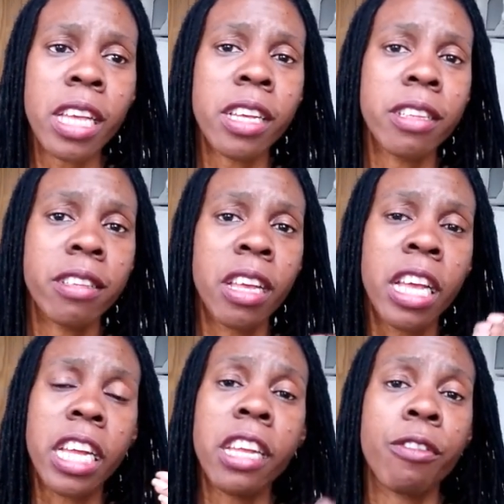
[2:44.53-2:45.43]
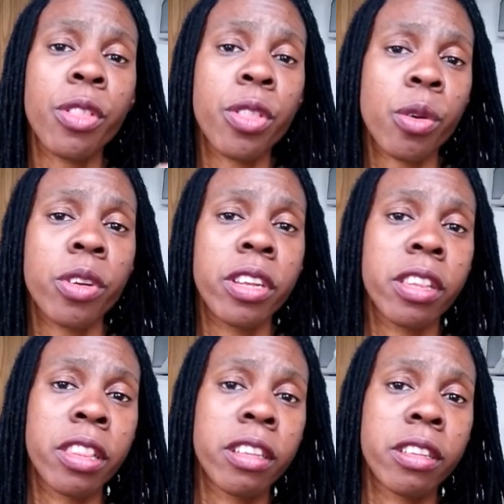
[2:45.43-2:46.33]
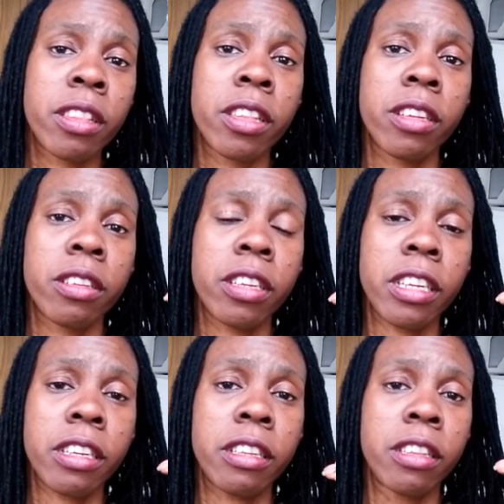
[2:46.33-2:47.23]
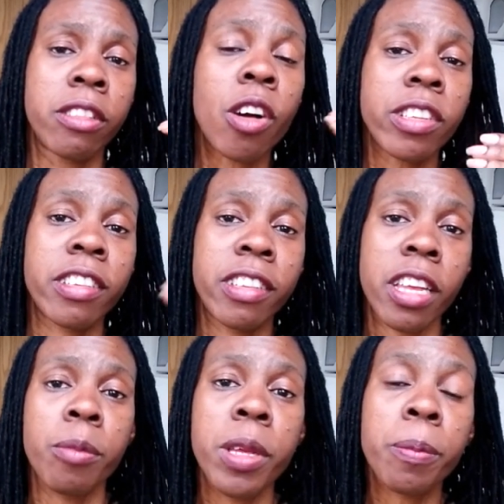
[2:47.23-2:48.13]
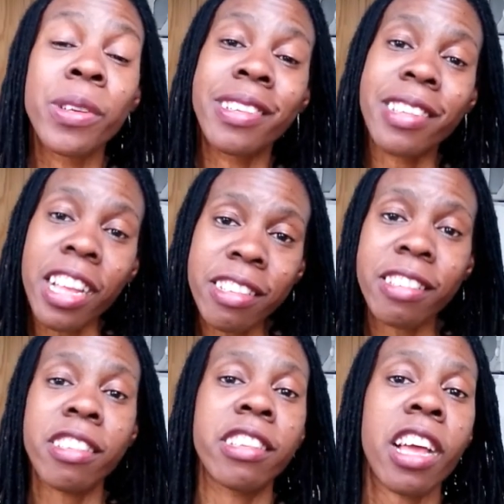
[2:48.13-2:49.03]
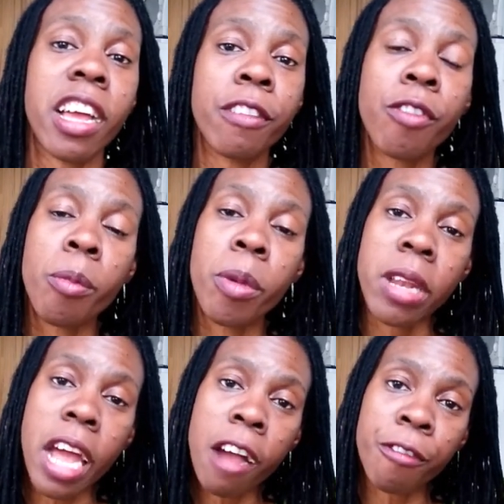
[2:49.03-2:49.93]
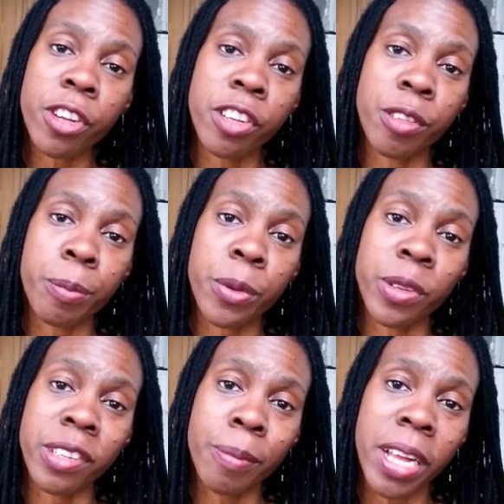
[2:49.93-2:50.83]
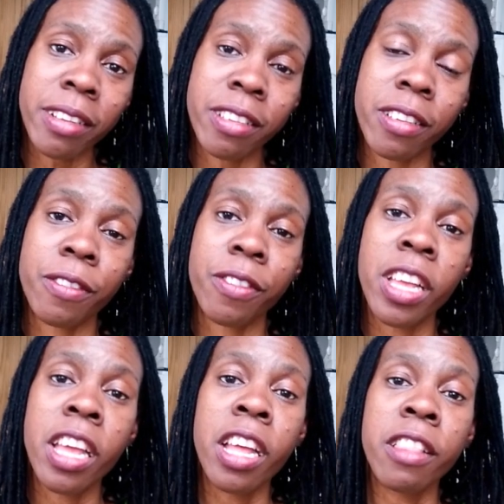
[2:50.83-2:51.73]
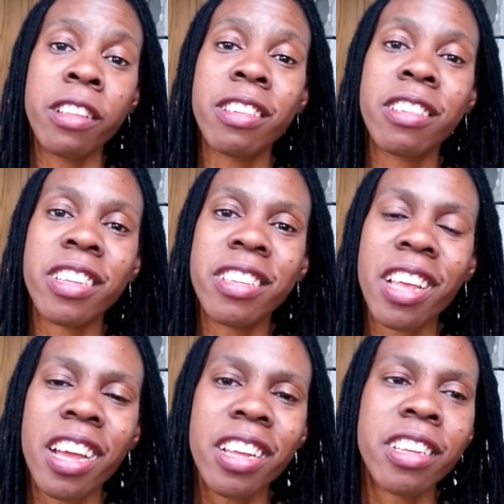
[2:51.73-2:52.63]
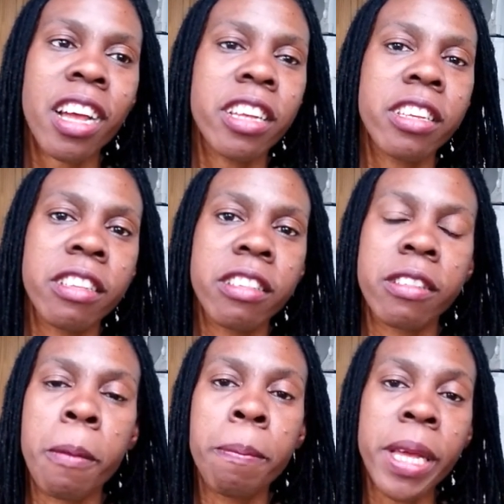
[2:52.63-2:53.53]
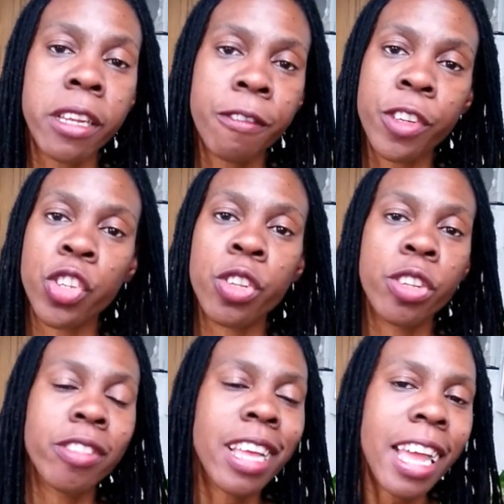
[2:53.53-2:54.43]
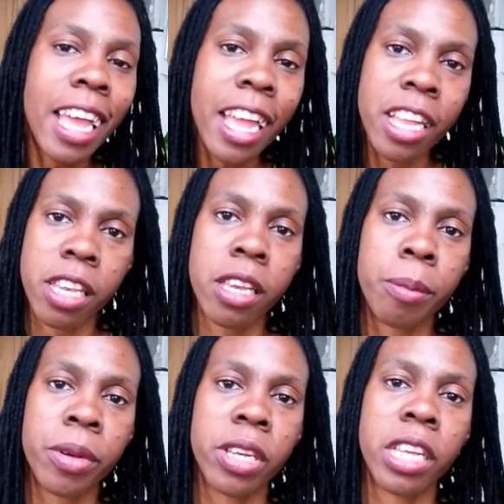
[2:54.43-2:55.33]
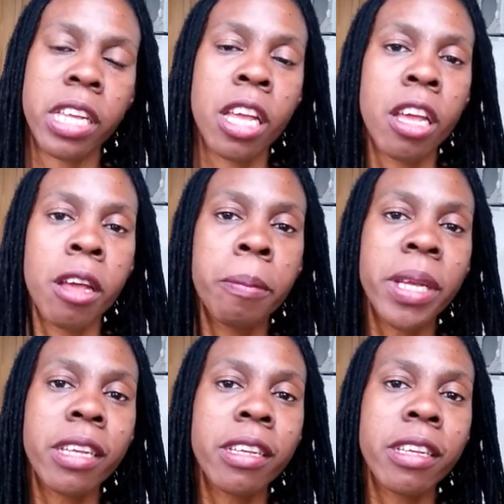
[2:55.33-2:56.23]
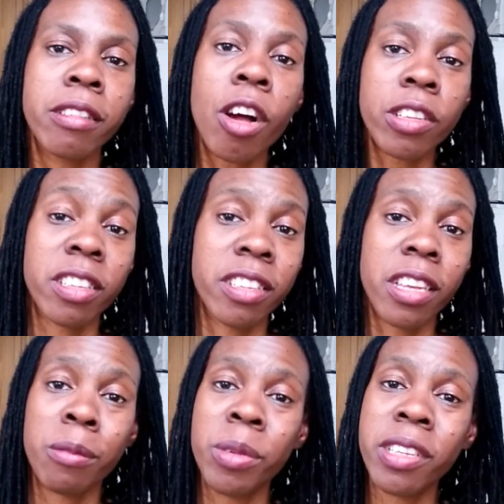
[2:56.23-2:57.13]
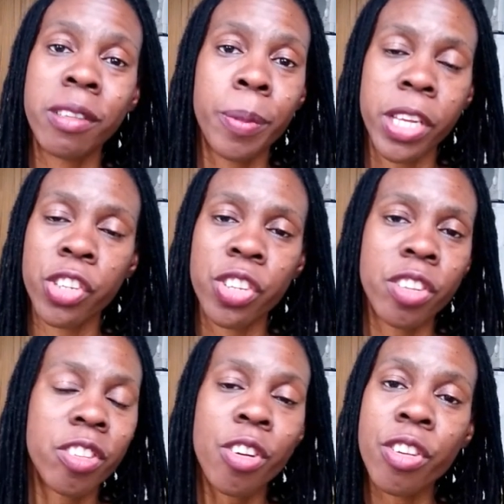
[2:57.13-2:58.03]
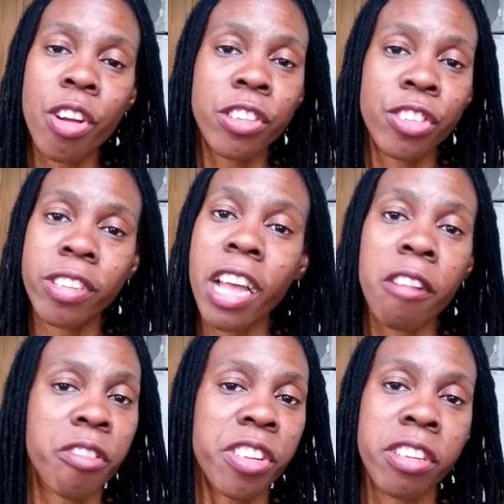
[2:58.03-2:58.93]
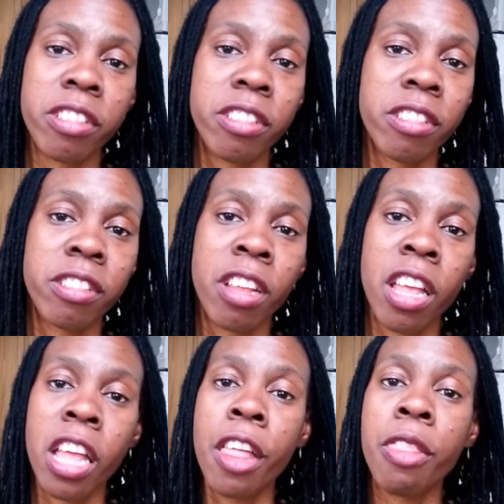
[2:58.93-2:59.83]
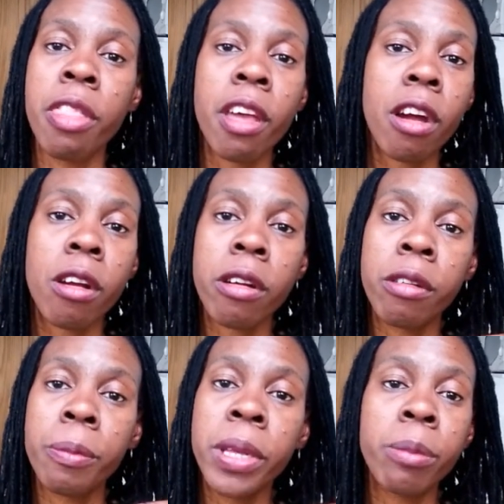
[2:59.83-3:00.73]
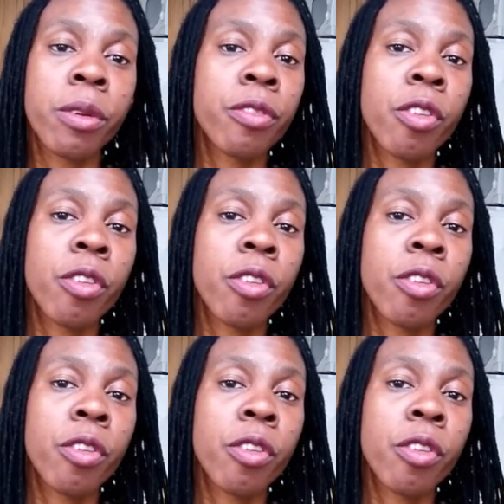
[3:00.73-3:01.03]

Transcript: And even though the Dr. SEBI presents the diet from an African perspective, this is a diet that is beneficial to anybody, because Dr. SEBI's patients are not just Africans. There are people